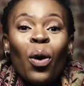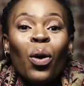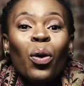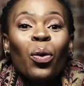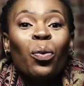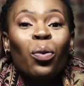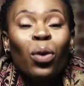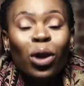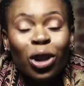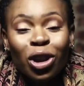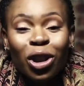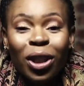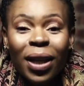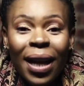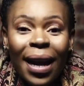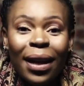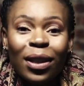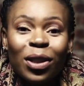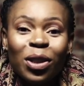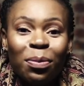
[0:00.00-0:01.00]
Would you
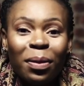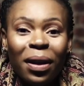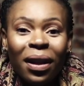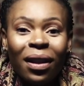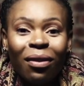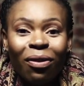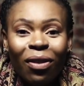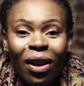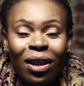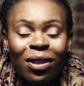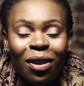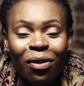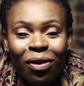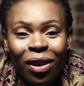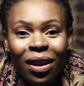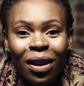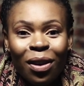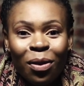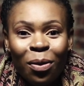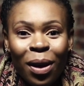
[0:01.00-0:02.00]
like to be the face of
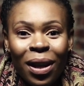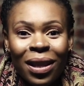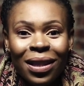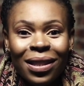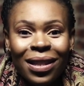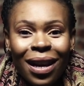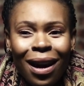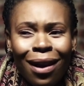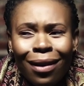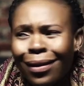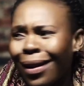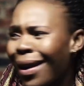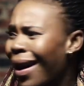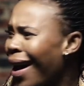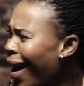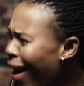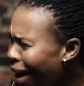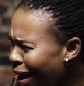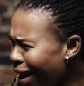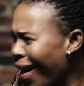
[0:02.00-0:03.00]
Kia Queenstown?
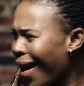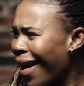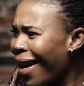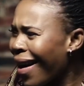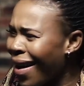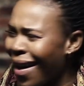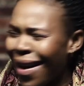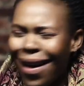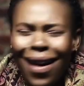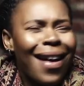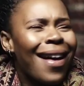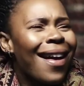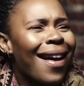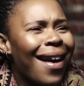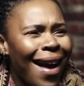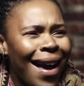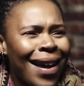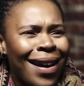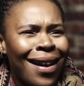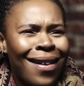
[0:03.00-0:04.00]

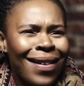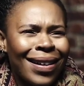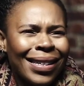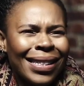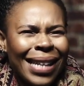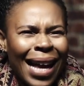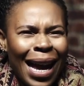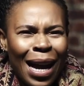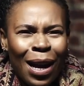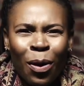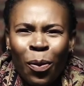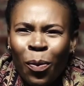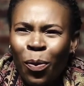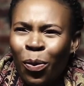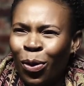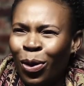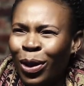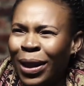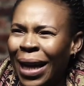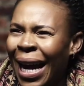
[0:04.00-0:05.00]
And I was like,
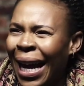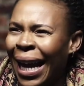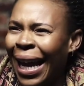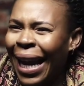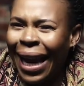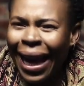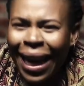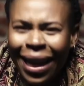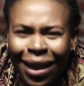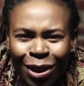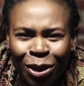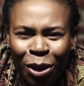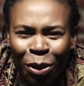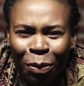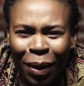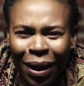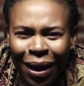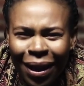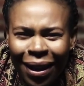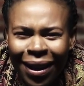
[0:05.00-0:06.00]
would I like to
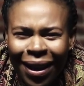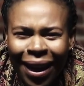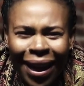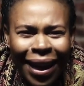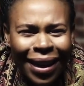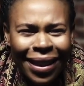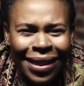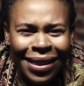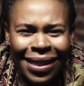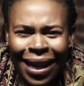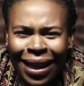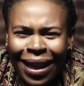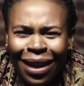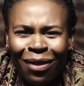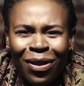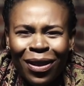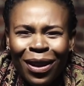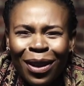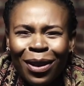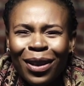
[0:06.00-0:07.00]
be? Like, is
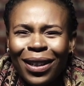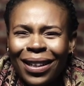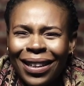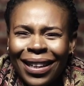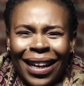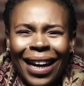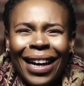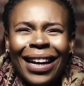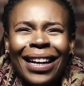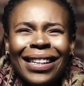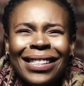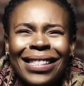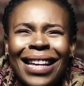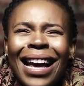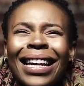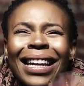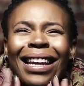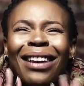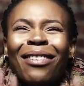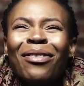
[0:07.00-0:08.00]

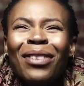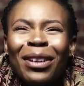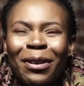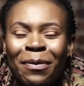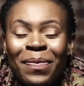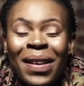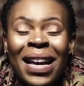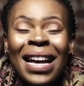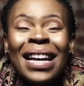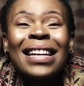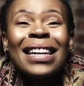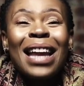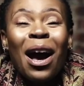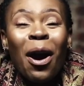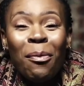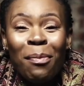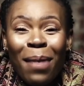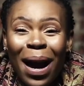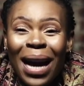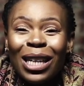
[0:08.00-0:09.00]
that even?
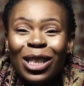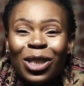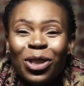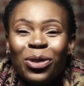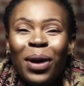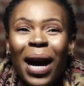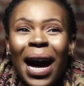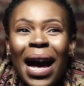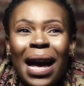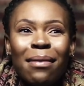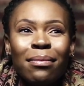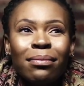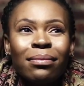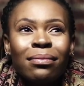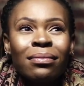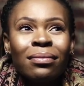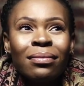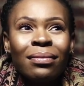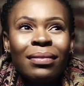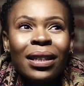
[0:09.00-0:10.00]
Now, mind you, I
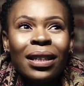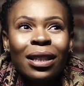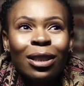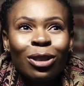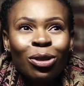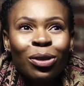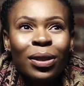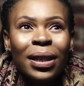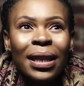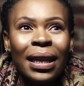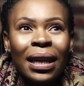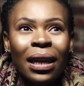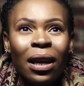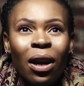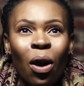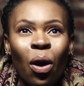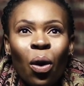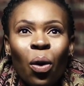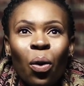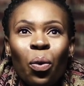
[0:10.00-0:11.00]
am literally
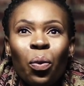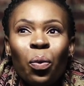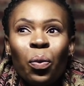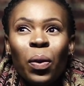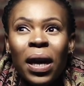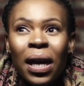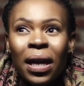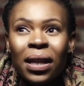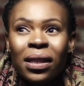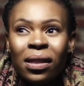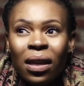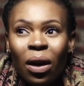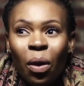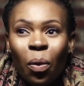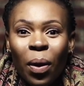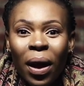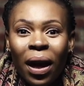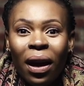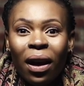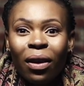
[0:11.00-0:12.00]
weeks
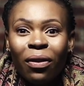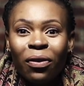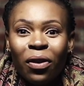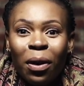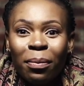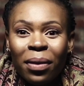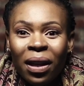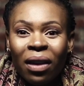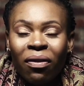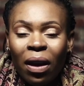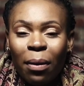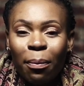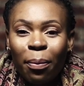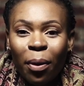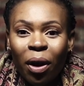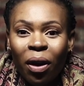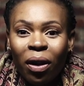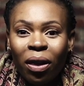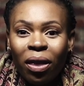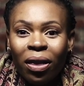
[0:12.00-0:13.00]
away from giving
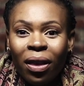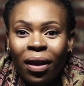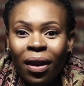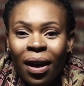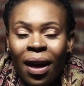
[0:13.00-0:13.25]
birth.